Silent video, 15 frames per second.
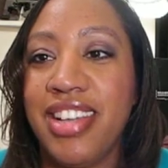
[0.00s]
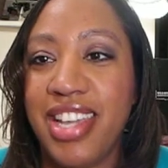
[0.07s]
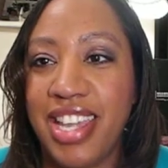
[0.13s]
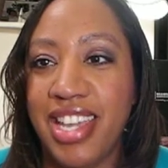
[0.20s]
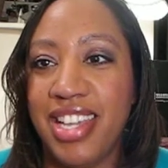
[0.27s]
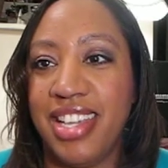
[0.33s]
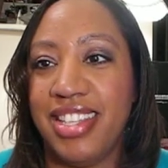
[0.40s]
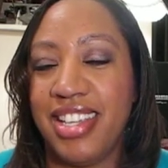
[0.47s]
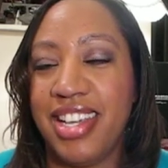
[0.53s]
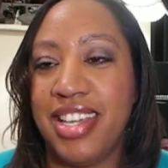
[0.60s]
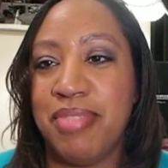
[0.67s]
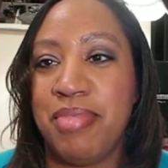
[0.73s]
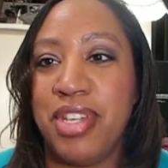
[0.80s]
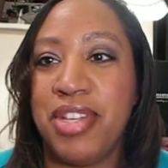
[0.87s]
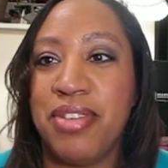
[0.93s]
and I
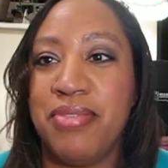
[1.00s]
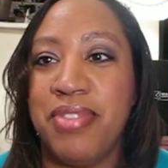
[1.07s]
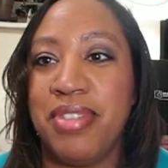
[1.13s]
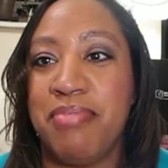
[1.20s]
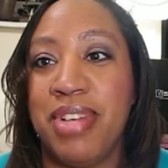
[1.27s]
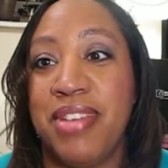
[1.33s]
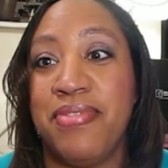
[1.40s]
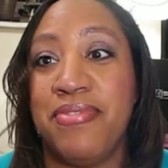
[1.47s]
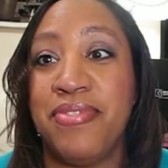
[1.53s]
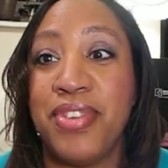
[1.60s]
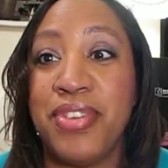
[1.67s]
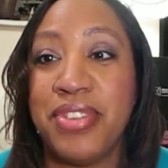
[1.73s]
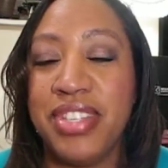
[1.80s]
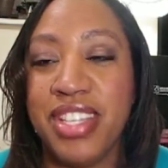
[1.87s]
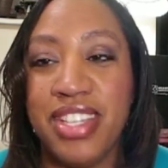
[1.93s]
am here with my
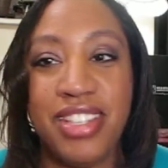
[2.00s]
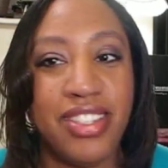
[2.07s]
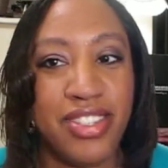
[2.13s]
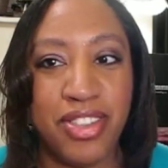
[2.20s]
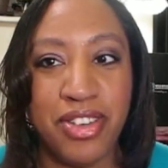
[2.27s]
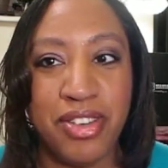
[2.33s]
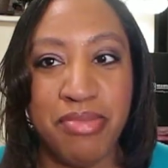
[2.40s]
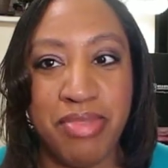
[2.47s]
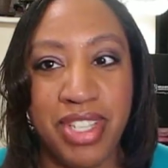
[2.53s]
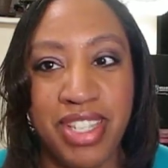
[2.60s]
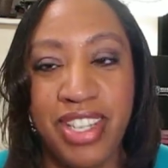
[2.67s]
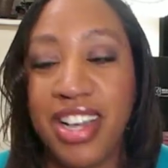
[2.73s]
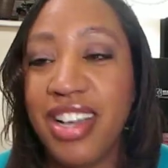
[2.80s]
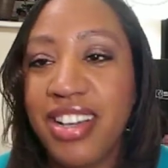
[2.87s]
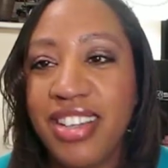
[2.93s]
first installment
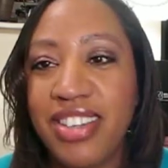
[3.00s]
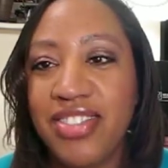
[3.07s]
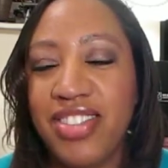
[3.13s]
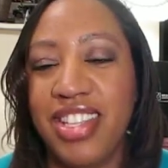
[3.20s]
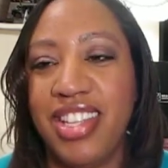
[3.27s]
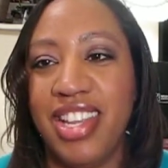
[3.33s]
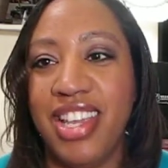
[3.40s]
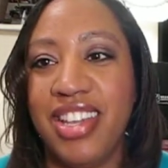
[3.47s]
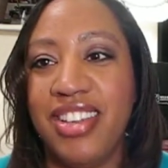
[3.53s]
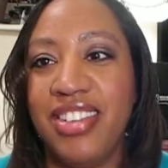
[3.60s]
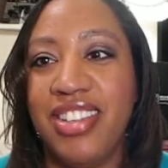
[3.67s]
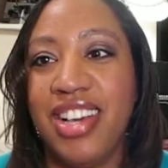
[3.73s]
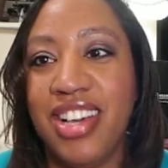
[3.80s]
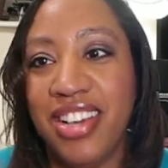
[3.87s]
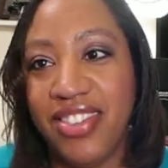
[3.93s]
of
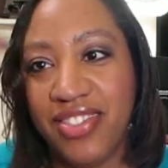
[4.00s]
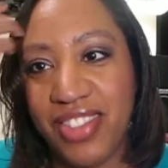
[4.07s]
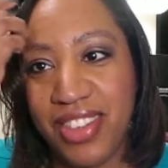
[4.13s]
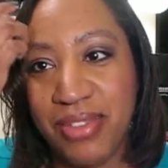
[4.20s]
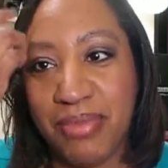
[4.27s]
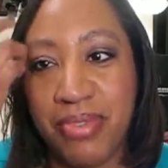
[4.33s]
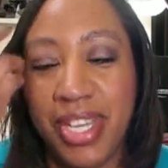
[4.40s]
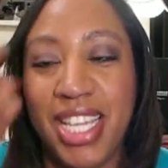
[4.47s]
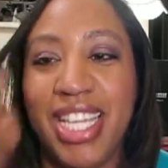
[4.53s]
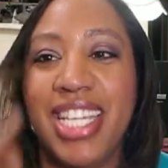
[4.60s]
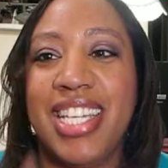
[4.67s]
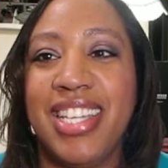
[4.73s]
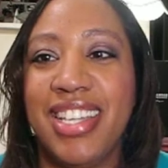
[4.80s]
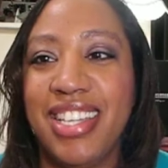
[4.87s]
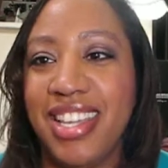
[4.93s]
Nail of the Week.
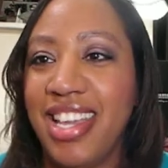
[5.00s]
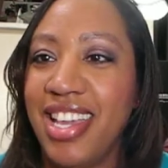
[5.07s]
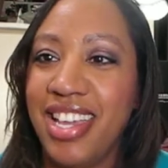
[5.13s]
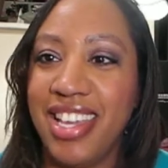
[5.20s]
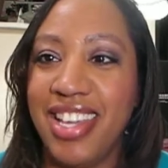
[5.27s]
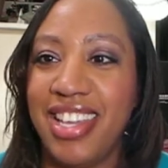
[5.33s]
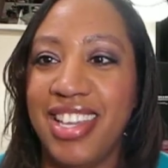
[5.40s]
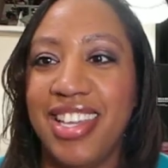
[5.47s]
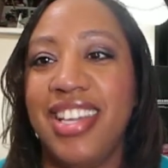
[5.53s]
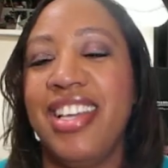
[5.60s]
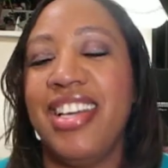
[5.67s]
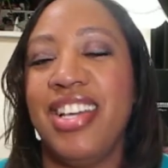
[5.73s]
Yay!